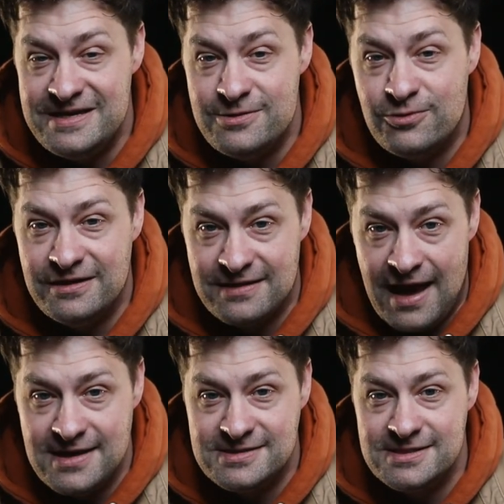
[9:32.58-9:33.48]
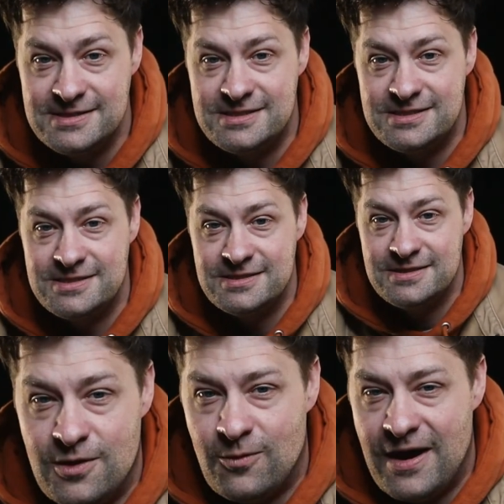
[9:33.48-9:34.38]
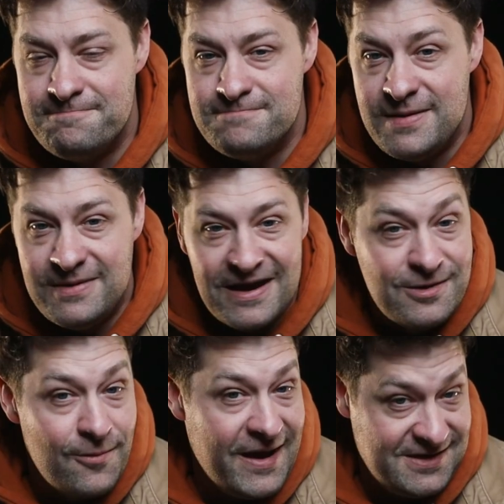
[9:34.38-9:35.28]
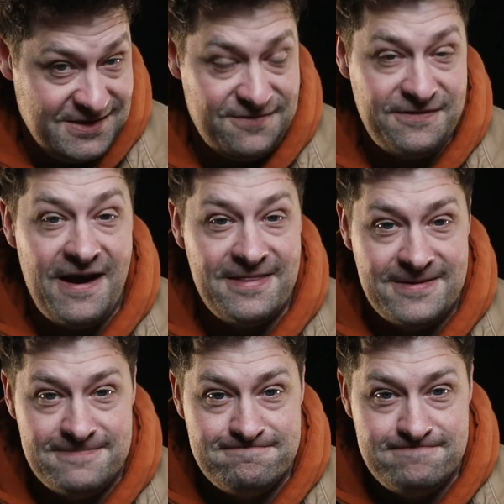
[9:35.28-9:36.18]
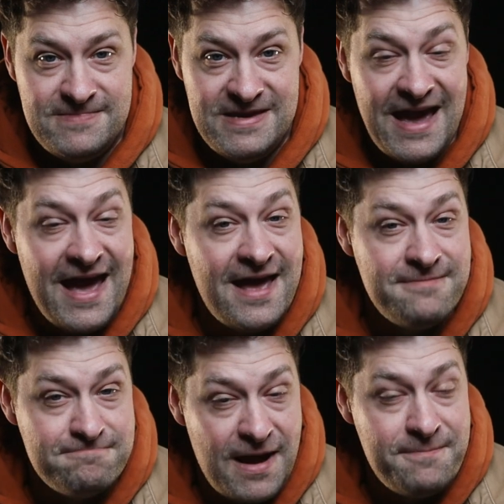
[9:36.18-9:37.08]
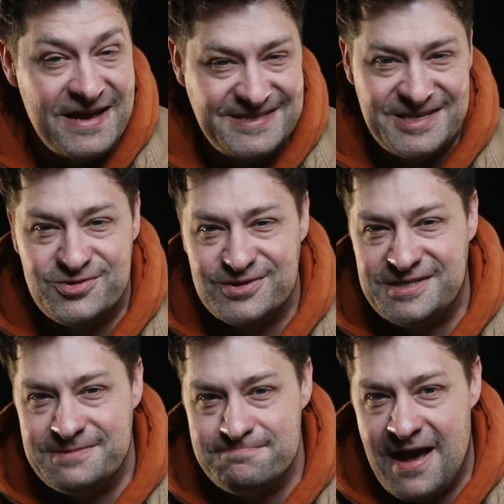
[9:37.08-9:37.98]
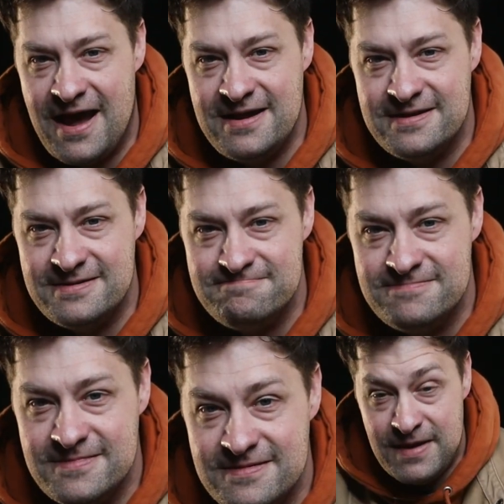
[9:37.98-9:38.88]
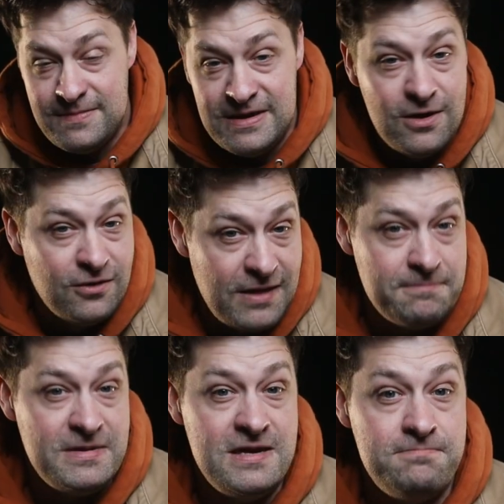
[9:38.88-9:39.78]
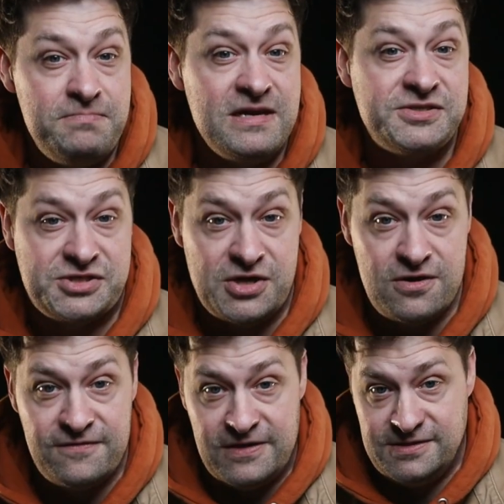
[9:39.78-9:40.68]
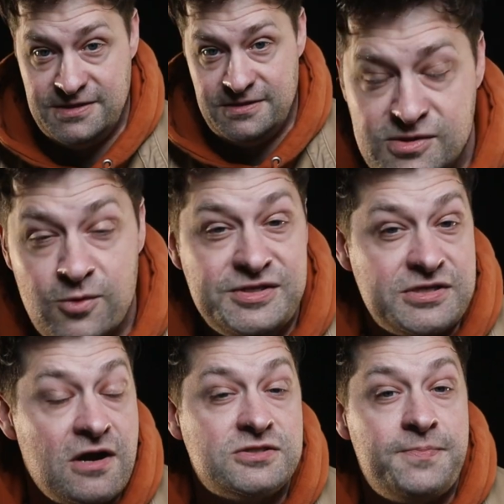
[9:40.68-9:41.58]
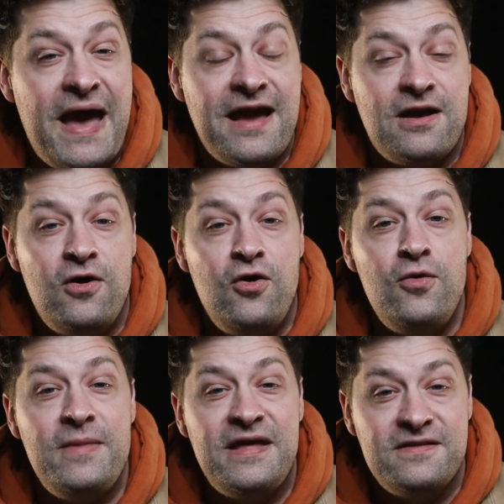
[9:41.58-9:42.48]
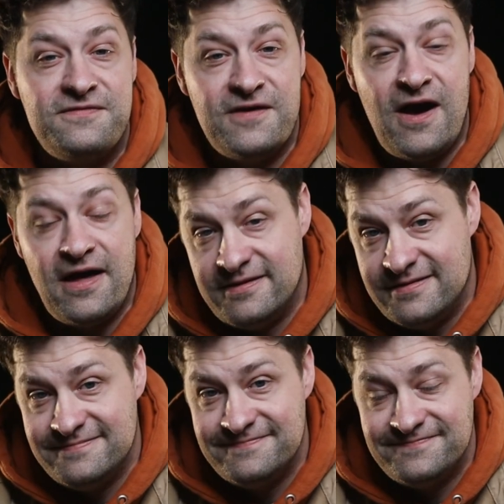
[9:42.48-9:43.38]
he realizes, you know what, maybe I can go back to the Father. He had my best interest in mind, and maybe he'll let me be a servant. So he starts back home, and the father,